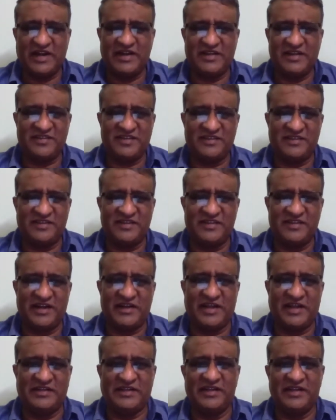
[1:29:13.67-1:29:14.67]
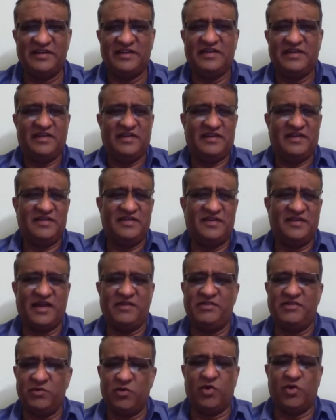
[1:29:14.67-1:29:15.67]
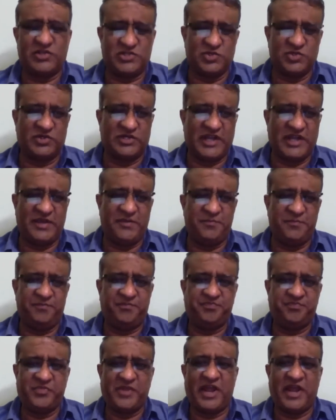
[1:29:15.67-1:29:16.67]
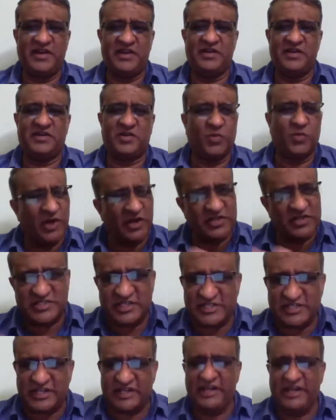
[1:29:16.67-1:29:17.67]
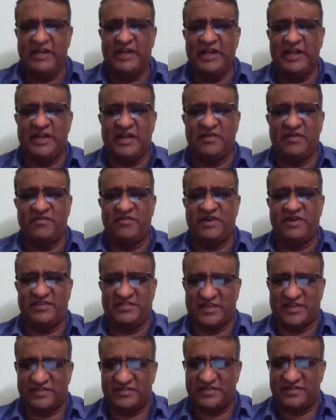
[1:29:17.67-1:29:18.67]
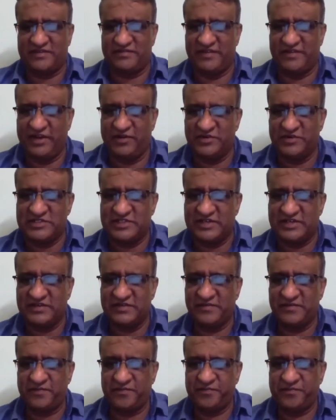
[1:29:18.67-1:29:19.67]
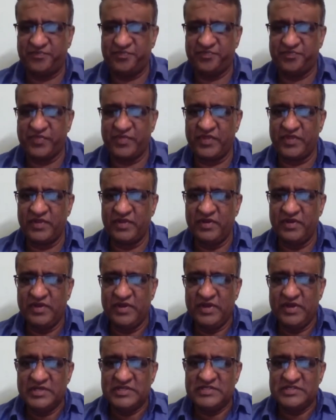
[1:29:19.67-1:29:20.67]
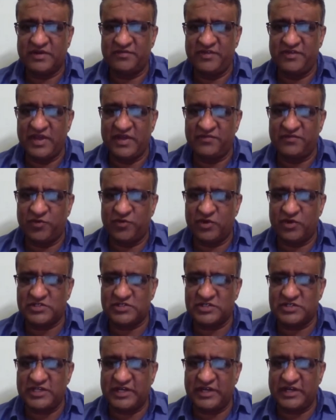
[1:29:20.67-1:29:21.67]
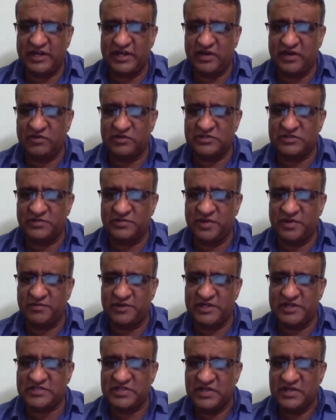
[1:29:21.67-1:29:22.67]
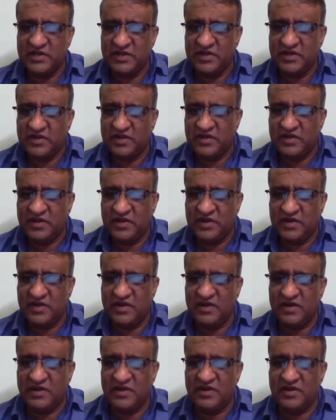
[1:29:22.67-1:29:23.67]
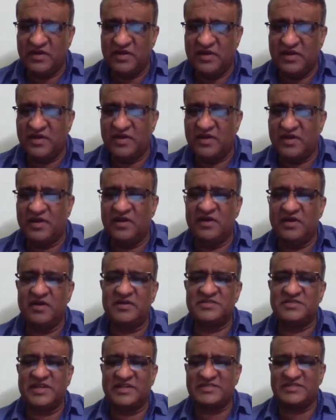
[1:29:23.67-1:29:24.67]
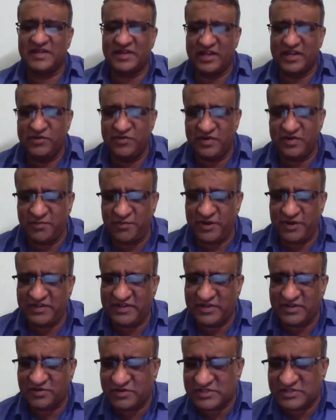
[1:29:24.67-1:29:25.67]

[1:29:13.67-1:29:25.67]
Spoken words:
If I start discussing that, I think I will overshoot time. And tomorrow's session in detail we will discuss, sir. Very good, sir. Sir, we are forced to set internal question papers. Sir, can you repeat that question?